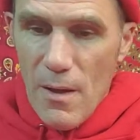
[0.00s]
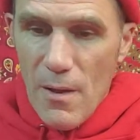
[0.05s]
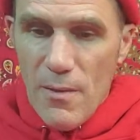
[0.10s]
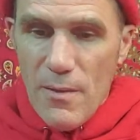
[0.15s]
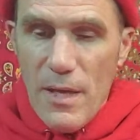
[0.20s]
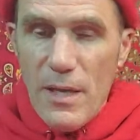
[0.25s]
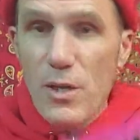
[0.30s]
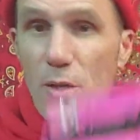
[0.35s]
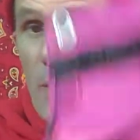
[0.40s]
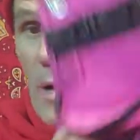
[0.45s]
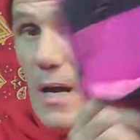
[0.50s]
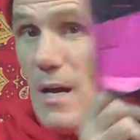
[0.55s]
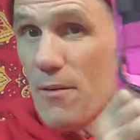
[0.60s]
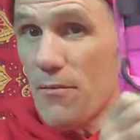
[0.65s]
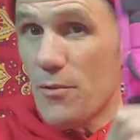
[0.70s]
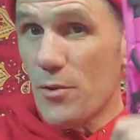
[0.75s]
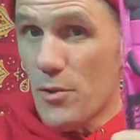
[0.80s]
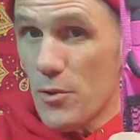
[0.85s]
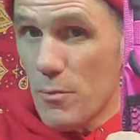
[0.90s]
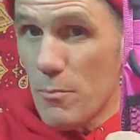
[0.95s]
Then you have
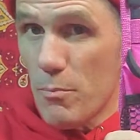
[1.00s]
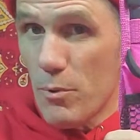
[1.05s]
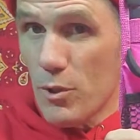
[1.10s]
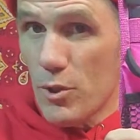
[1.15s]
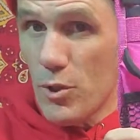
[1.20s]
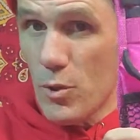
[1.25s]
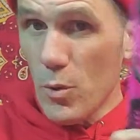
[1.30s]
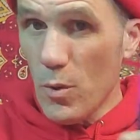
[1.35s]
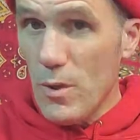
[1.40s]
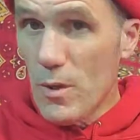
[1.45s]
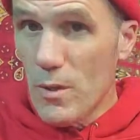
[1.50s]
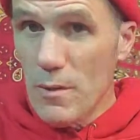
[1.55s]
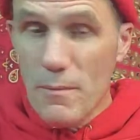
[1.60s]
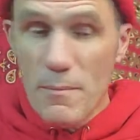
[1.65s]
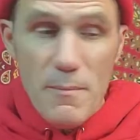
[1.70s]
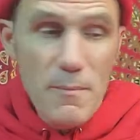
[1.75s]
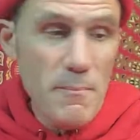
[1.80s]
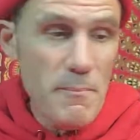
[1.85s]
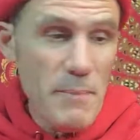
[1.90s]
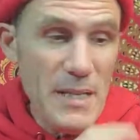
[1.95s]
your Bonjour
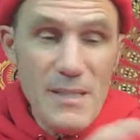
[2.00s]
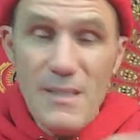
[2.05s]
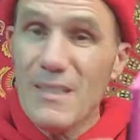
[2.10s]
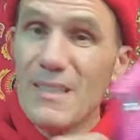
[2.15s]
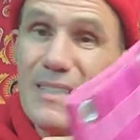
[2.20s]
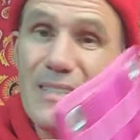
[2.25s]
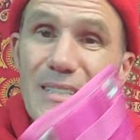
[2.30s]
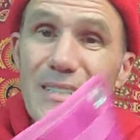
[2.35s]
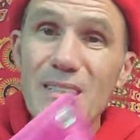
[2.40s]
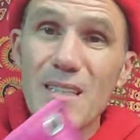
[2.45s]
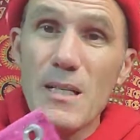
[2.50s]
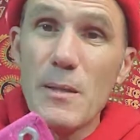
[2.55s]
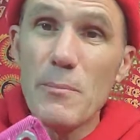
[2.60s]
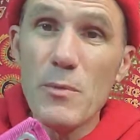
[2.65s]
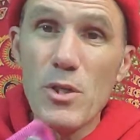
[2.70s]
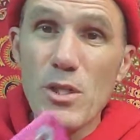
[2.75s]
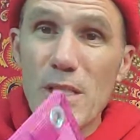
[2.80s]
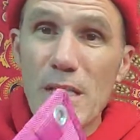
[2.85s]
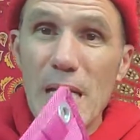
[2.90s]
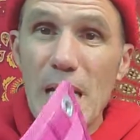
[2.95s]
basically slim
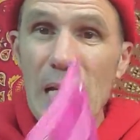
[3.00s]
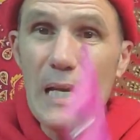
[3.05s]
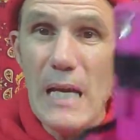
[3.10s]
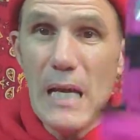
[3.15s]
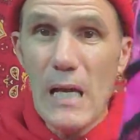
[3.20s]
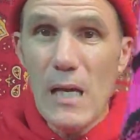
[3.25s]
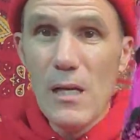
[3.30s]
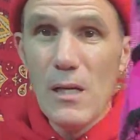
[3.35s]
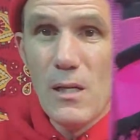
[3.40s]
or skinny.